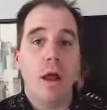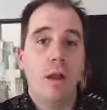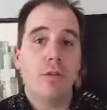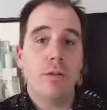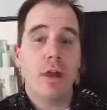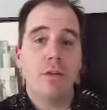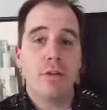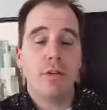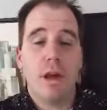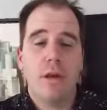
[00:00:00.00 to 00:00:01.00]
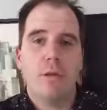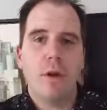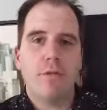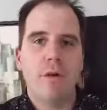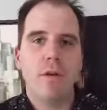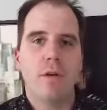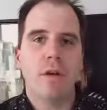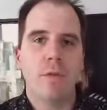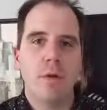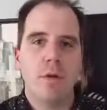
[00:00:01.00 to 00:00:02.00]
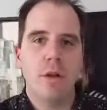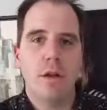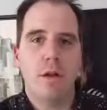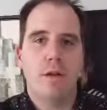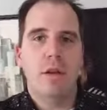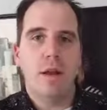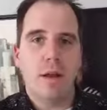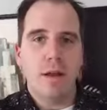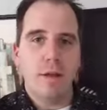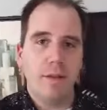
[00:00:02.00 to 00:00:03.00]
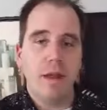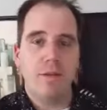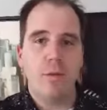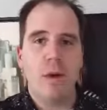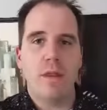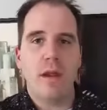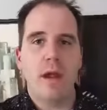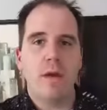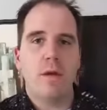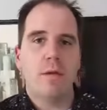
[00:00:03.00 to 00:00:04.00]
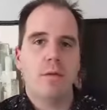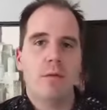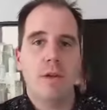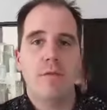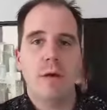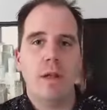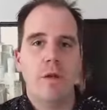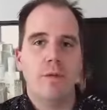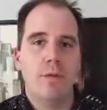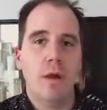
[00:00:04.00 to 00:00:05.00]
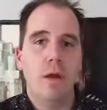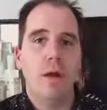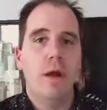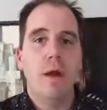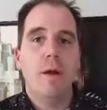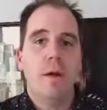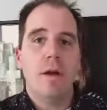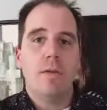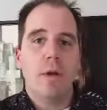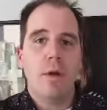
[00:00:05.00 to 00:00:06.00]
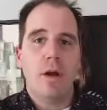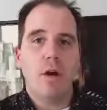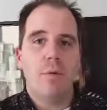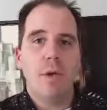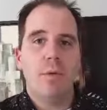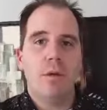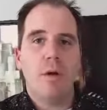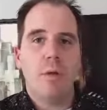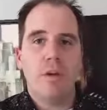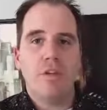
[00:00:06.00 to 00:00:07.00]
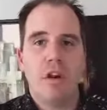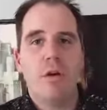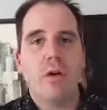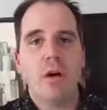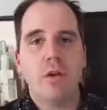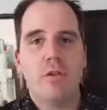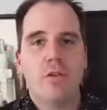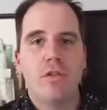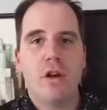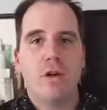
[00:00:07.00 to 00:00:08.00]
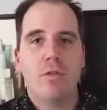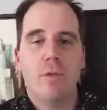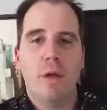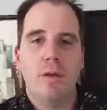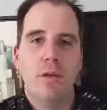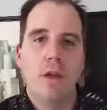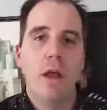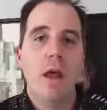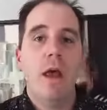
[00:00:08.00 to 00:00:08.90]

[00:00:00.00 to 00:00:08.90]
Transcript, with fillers: And so that's exactly what I found in the community, and like that's the way that I live my life as well. Is I want to help people and I want to share knowledge and share information.